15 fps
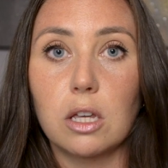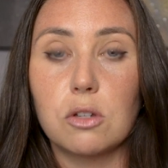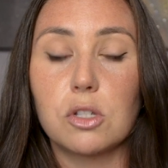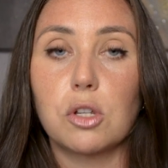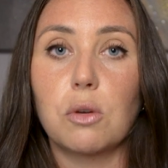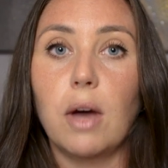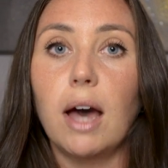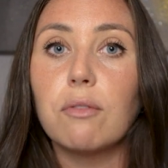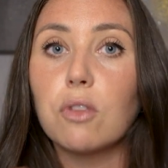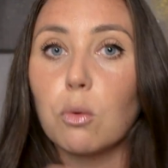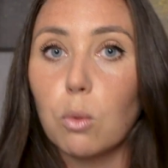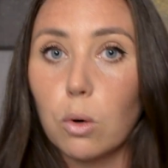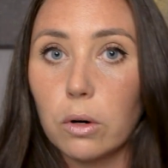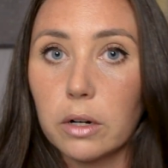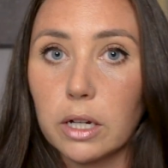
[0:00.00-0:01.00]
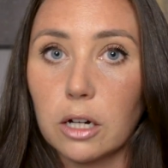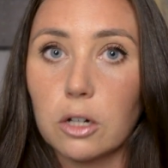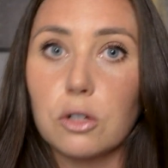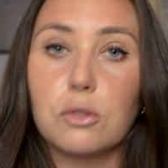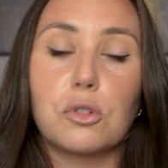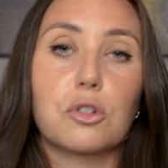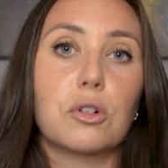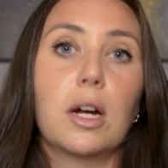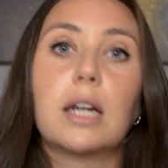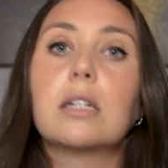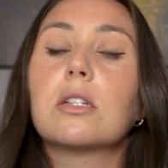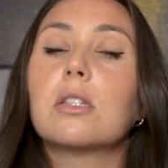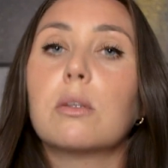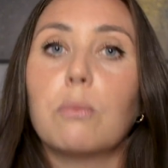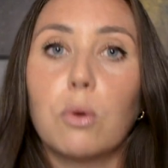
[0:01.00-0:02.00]
you. So you have the warrior who's trying to
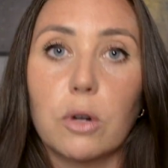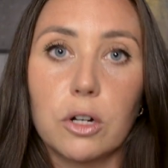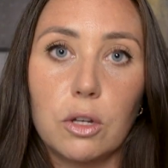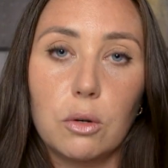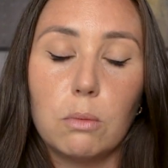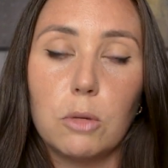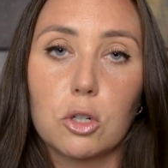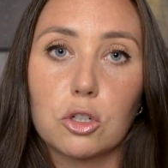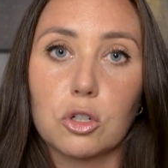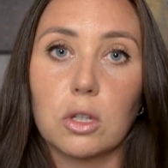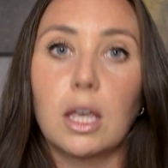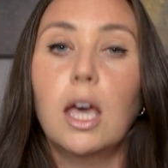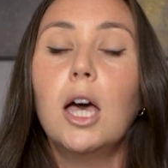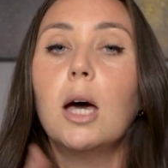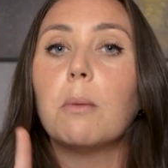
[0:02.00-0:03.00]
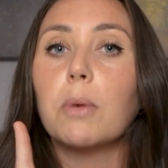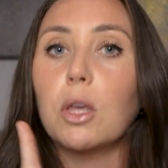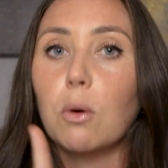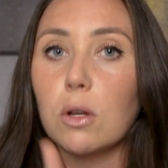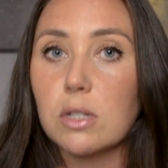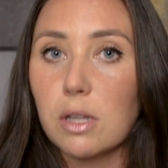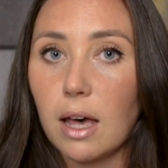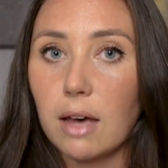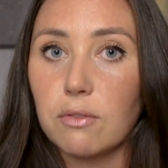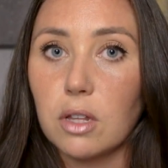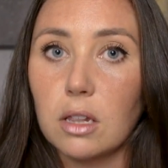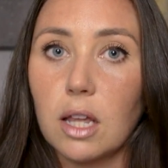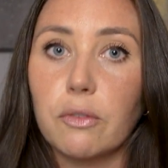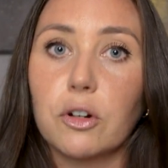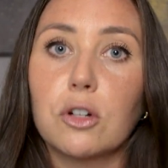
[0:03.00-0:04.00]
support you emotionally, but you also have the
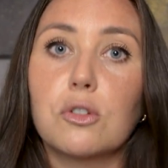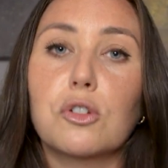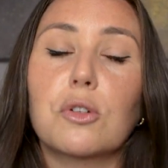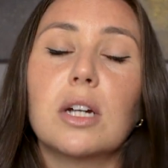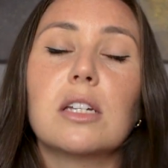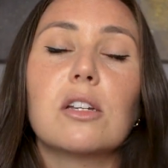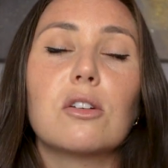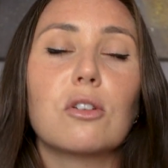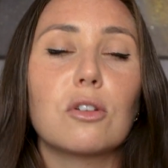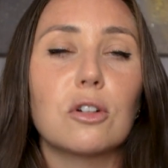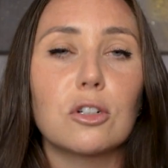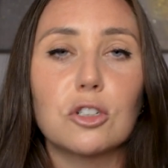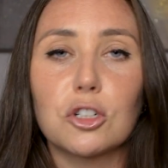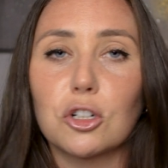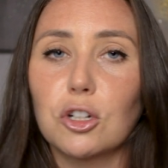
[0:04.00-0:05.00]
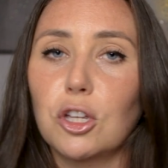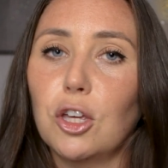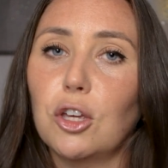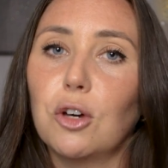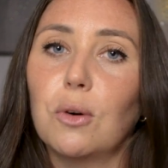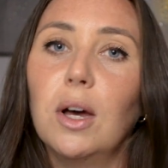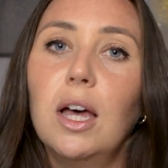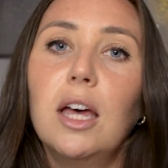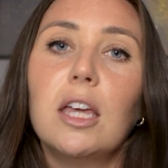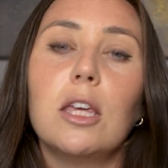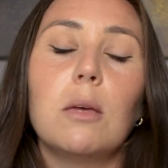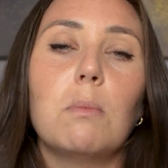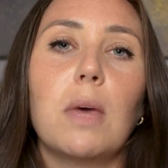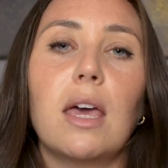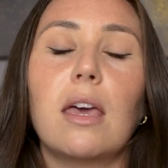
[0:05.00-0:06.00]
lover who's trying to nurture you.
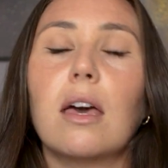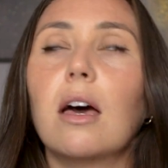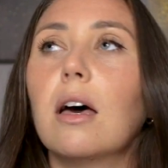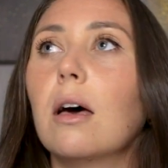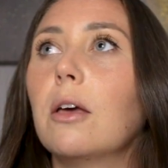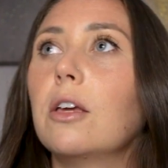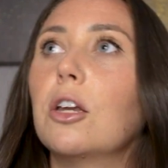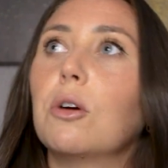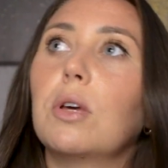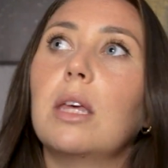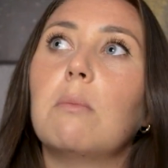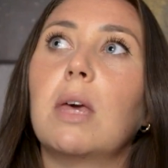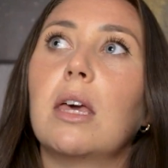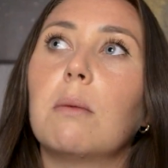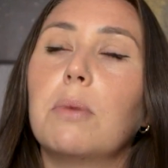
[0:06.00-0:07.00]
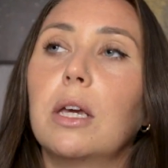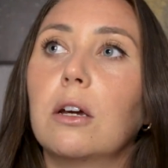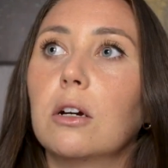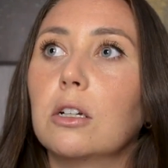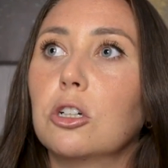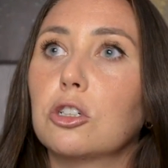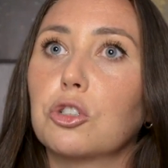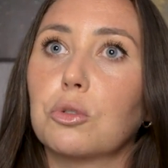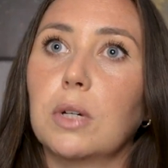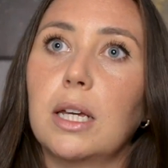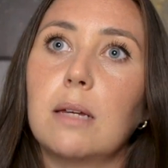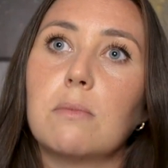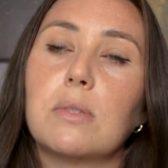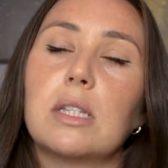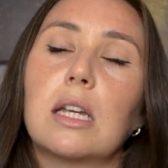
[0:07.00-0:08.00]
You may, he may appear in your
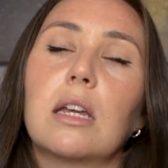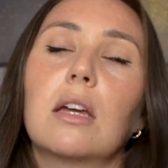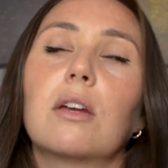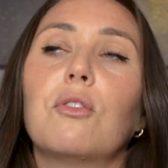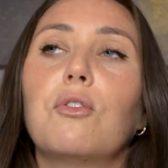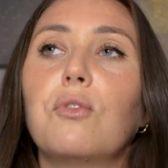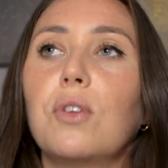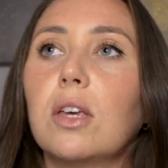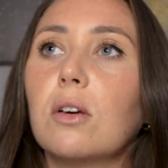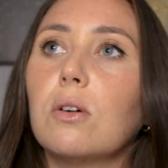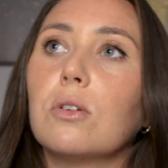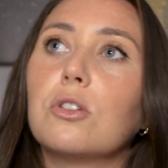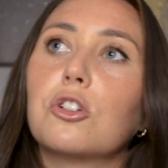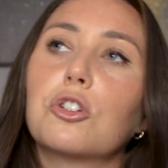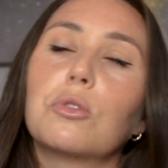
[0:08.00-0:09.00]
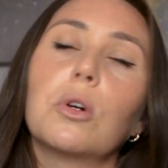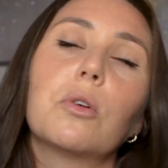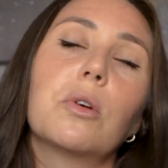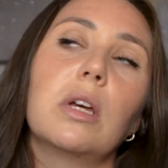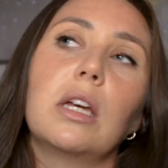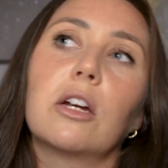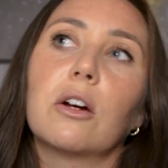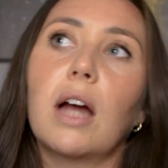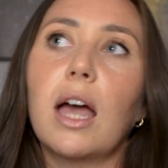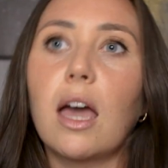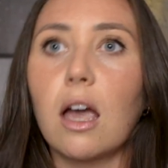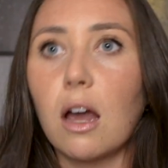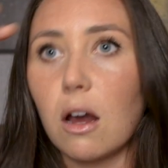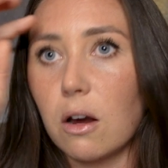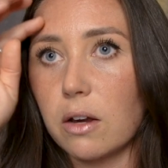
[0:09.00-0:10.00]
dreams sitting in a field, stroking your
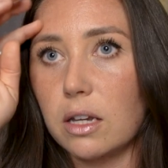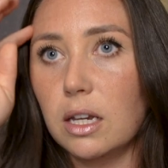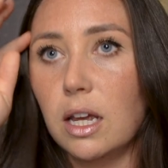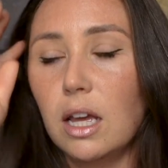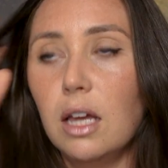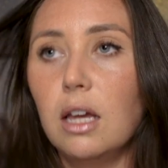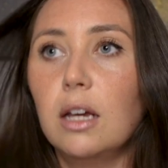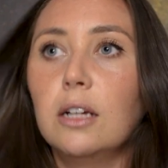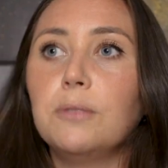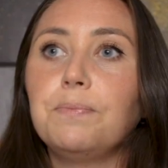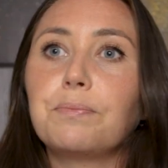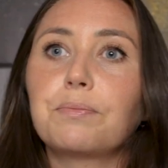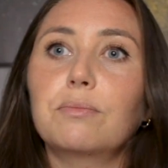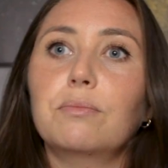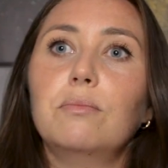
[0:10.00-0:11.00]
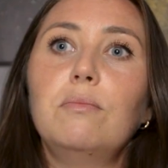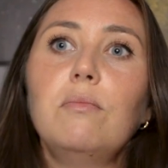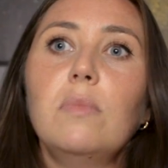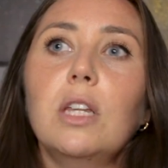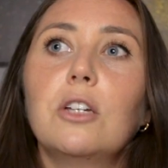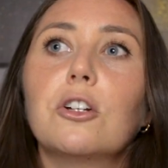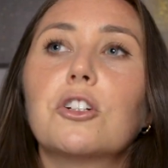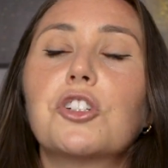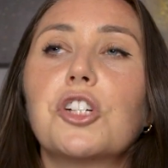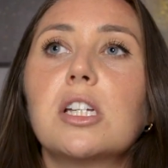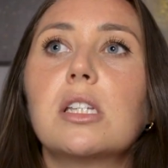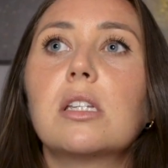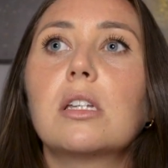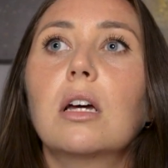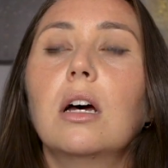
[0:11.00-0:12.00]
hair, and you're
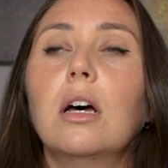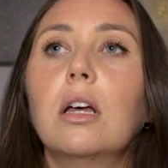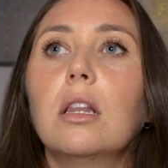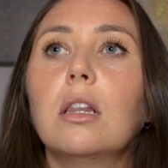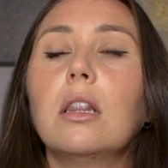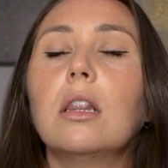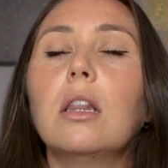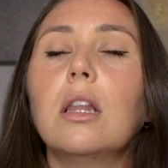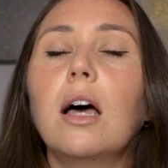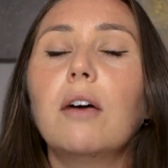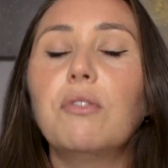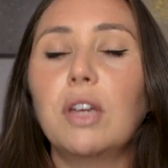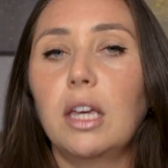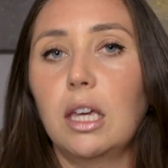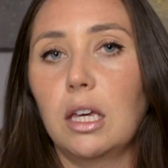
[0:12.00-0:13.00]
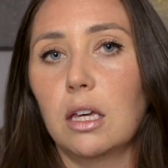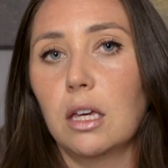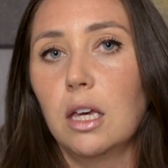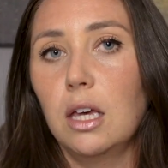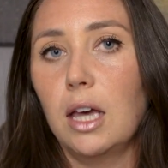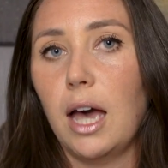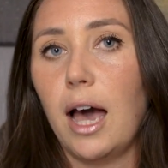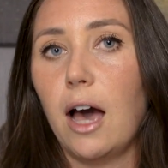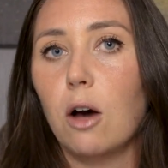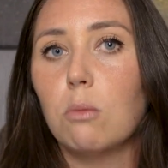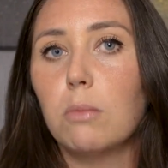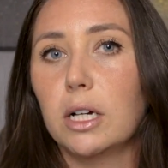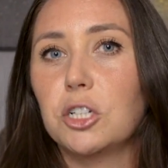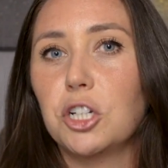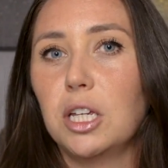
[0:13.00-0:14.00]
just loving how
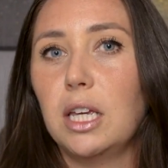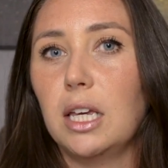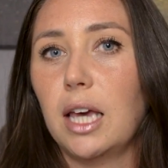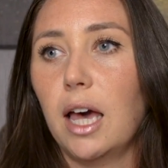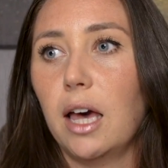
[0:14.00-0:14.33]
much he